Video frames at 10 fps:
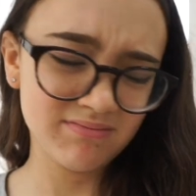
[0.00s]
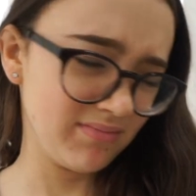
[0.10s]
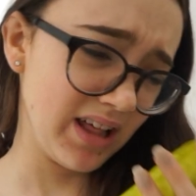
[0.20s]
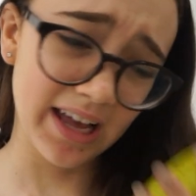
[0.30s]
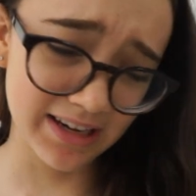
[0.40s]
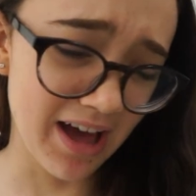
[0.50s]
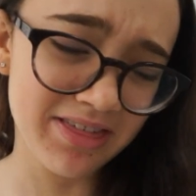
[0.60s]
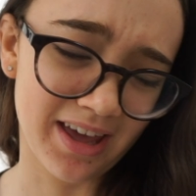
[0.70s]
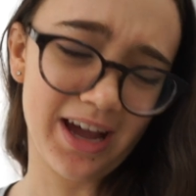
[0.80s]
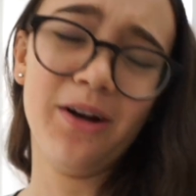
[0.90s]
like
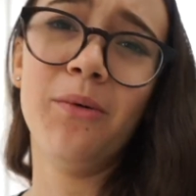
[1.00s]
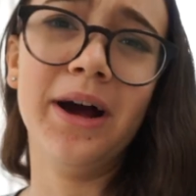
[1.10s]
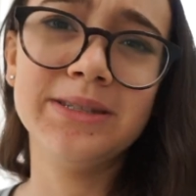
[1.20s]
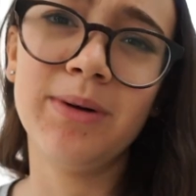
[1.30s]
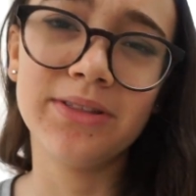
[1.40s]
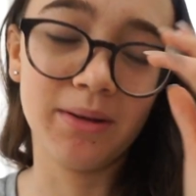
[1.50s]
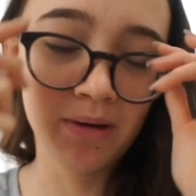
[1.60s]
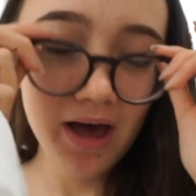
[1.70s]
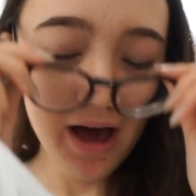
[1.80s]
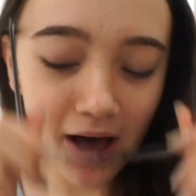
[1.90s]
nothing. I don't know why I smelled them.
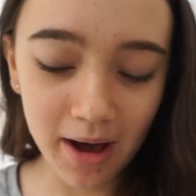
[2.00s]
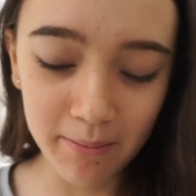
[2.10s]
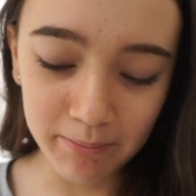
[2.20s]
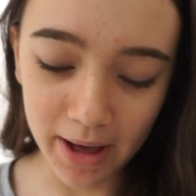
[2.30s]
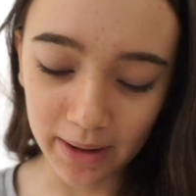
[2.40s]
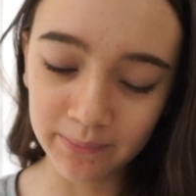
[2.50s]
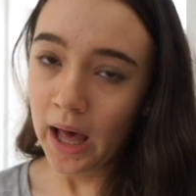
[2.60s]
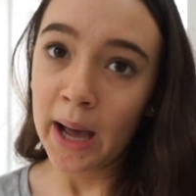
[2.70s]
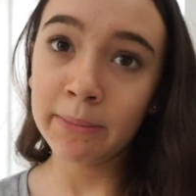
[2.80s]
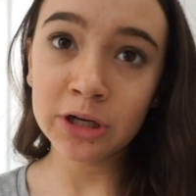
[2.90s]
Um, but
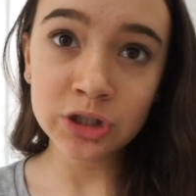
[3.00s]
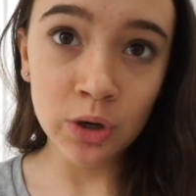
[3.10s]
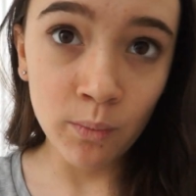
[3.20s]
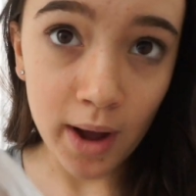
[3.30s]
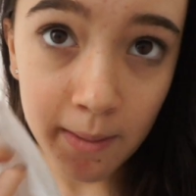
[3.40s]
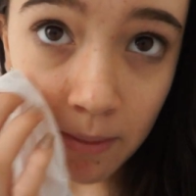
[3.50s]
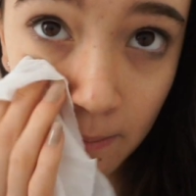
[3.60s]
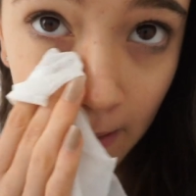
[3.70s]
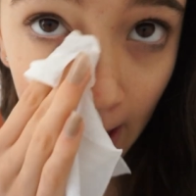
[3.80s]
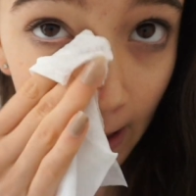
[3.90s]
I'm just gonna wipe
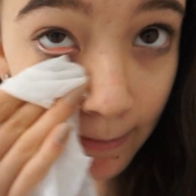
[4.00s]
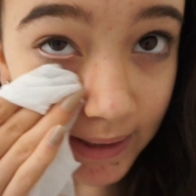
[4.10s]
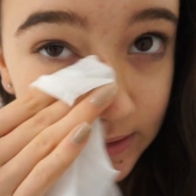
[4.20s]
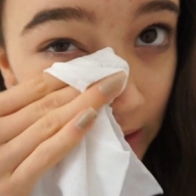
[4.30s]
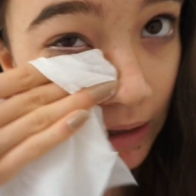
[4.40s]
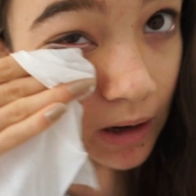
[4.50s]
my mascara